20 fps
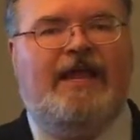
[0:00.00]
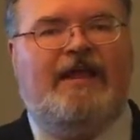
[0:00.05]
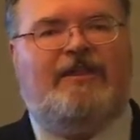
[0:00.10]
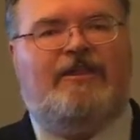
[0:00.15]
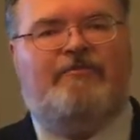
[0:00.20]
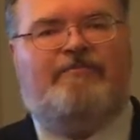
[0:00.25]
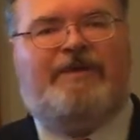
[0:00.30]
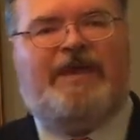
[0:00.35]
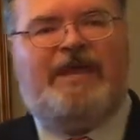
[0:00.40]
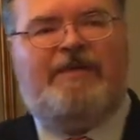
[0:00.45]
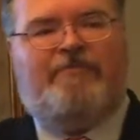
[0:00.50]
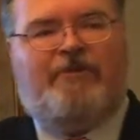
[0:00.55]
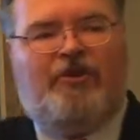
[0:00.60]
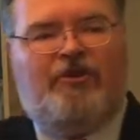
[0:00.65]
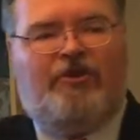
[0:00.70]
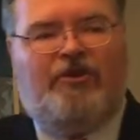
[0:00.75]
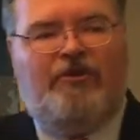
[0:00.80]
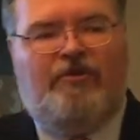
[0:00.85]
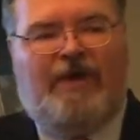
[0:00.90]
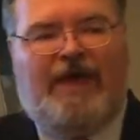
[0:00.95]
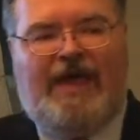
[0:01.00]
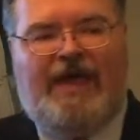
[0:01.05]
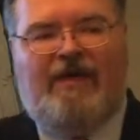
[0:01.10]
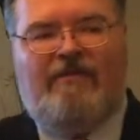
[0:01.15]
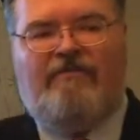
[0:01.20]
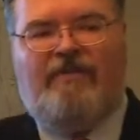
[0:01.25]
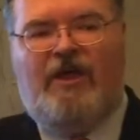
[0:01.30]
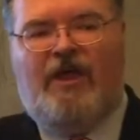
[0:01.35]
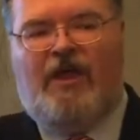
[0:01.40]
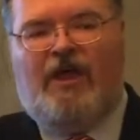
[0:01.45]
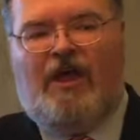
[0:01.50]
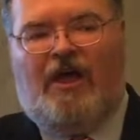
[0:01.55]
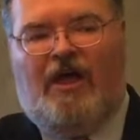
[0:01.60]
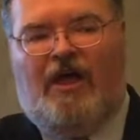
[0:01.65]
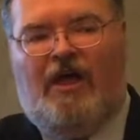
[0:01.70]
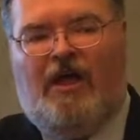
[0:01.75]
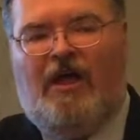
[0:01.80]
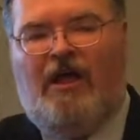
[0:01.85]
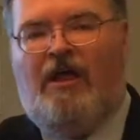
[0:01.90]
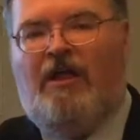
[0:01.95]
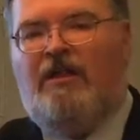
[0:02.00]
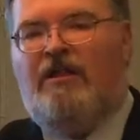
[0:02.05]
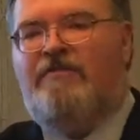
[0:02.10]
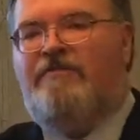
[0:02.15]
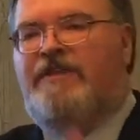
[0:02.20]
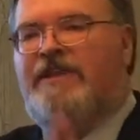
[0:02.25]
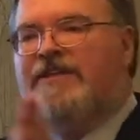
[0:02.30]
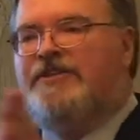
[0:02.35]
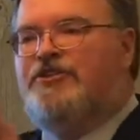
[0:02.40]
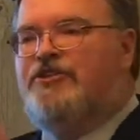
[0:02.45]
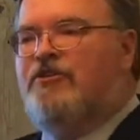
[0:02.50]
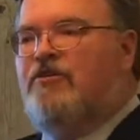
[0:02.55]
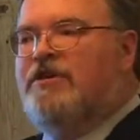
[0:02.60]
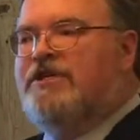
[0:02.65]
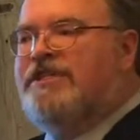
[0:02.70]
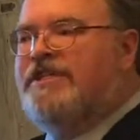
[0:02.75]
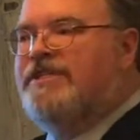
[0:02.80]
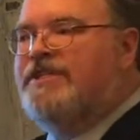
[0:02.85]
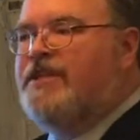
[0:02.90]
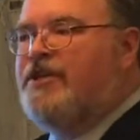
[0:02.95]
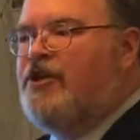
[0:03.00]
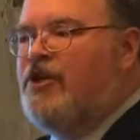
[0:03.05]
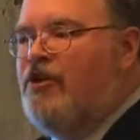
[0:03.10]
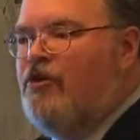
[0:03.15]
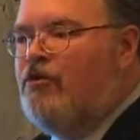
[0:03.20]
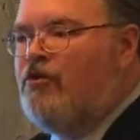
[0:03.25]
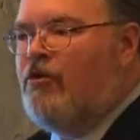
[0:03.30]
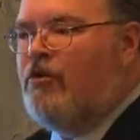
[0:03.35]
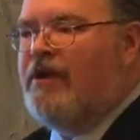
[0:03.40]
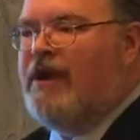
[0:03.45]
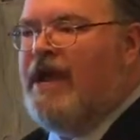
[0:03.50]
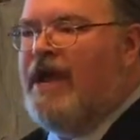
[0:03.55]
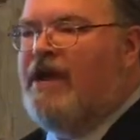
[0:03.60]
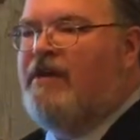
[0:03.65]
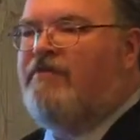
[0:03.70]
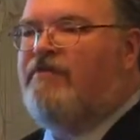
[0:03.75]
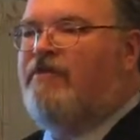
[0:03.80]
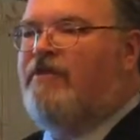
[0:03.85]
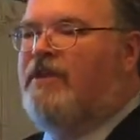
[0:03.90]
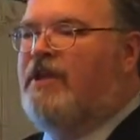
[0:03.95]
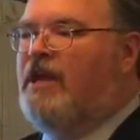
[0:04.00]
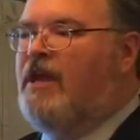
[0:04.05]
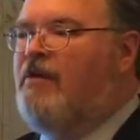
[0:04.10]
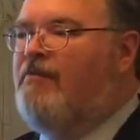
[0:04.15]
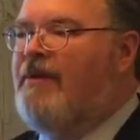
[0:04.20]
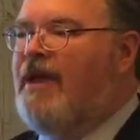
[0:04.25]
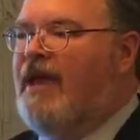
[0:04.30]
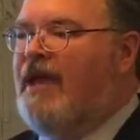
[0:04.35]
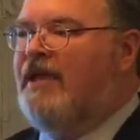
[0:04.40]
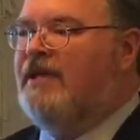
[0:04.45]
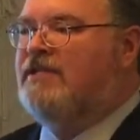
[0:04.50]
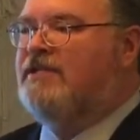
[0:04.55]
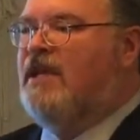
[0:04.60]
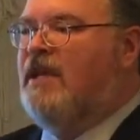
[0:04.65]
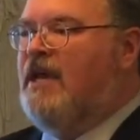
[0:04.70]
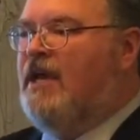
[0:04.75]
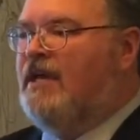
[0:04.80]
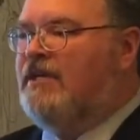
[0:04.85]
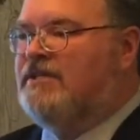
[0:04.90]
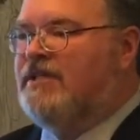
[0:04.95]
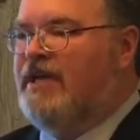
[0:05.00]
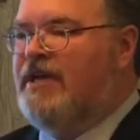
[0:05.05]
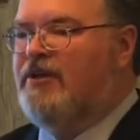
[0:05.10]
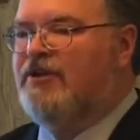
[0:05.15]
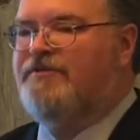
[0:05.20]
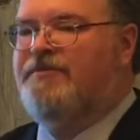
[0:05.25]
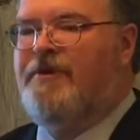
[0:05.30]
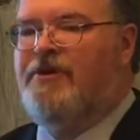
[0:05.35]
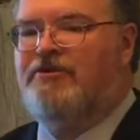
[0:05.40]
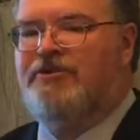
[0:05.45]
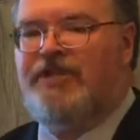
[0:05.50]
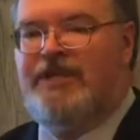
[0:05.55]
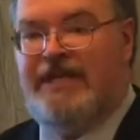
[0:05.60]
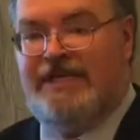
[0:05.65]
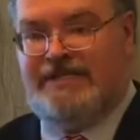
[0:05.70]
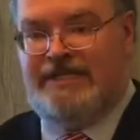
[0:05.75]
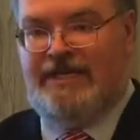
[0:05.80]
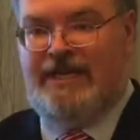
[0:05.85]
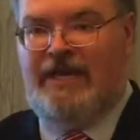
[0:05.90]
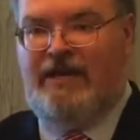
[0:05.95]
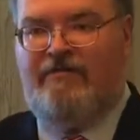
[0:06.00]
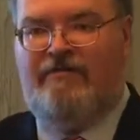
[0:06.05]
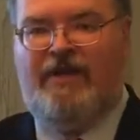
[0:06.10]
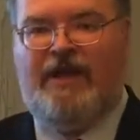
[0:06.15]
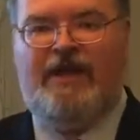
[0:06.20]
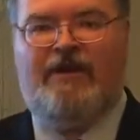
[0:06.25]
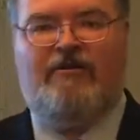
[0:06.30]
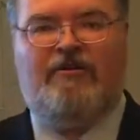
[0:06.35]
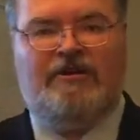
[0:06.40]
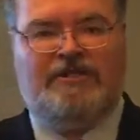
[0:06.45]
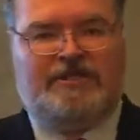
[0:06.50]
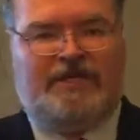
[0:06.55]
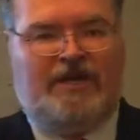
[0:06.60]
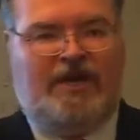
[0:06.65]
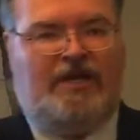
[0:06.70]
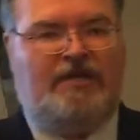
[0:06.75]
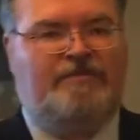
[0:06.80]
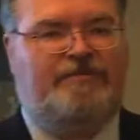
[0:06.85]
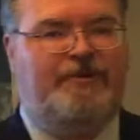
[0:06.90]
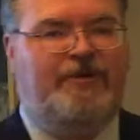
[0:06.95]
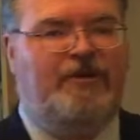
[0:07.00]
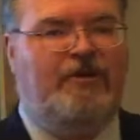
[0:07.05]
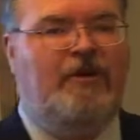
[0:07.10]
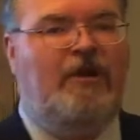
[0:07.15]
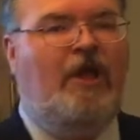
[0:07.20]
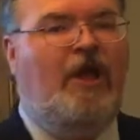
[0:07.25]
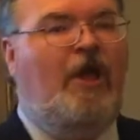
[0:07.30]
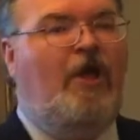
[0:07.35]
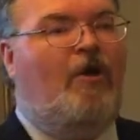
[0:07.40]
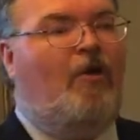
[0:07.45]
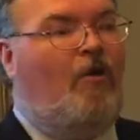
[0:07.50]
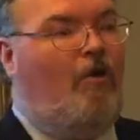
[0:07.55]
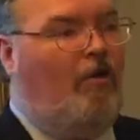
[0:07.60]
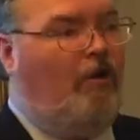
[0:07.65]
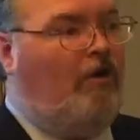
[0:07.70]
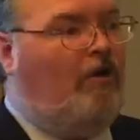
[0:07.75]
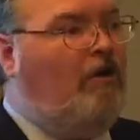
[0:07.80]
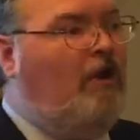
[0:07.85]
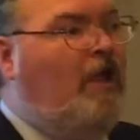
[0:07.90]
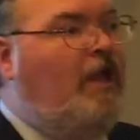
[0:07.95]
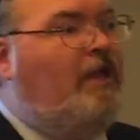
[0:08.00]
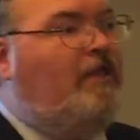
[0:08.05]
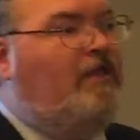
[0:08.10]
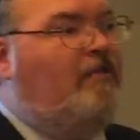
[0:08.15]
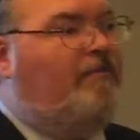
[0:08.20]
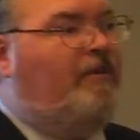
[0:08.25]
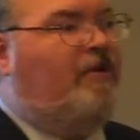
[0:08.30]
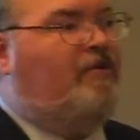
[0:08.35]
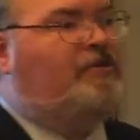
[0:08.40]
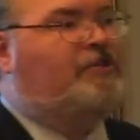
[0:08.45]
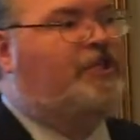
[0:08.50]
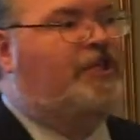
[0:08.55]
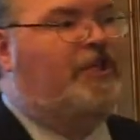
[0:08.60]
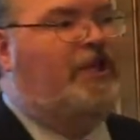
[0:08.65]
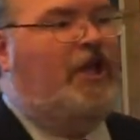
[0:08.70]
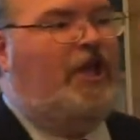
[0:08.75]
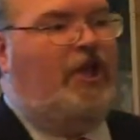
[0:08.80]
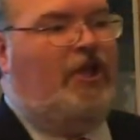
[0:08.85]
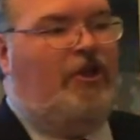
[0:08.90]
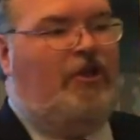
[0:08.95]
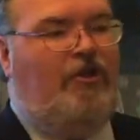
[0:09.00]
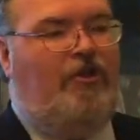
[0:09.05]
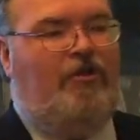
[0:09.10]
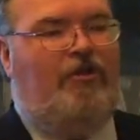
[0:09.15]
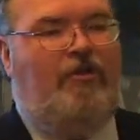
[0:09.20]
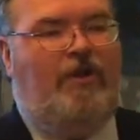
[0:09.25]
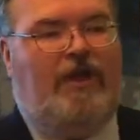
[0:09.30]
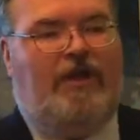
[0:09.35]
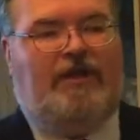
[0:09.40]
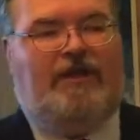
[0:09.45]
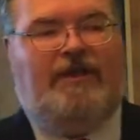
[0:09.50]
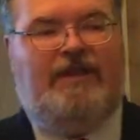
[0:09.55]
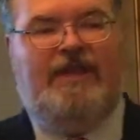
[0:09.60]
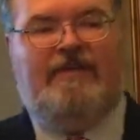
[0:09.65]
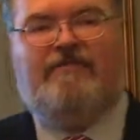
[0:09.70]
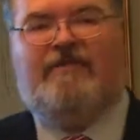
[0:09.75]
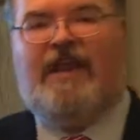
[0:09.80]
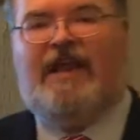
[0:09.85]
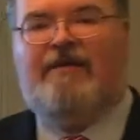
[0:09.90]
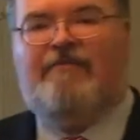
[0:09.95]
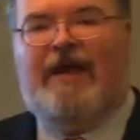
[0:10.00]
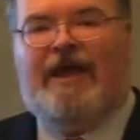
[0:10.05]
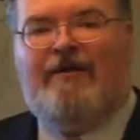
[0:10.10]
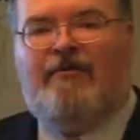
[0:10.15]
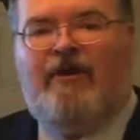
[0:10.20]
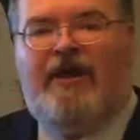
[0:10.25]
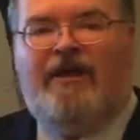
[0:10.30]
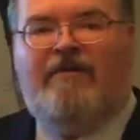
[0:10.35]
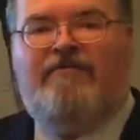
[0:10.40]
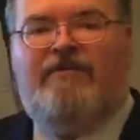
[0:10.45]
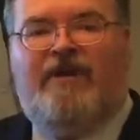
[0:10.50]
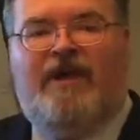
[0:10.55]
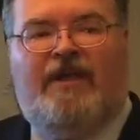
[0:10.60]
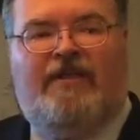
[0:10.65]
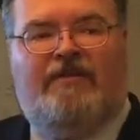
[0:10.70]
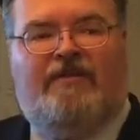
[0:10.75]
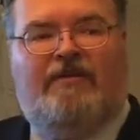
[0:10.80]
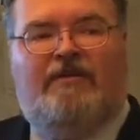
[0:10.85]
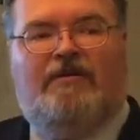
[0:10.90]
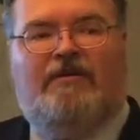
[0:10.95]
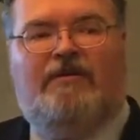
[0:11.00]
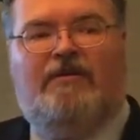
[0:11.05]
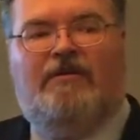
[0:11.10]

The people who have all of these choices that you create for them as a salesperson, as an innovator, as an entrepreneur, or the person who lived like my grandfather.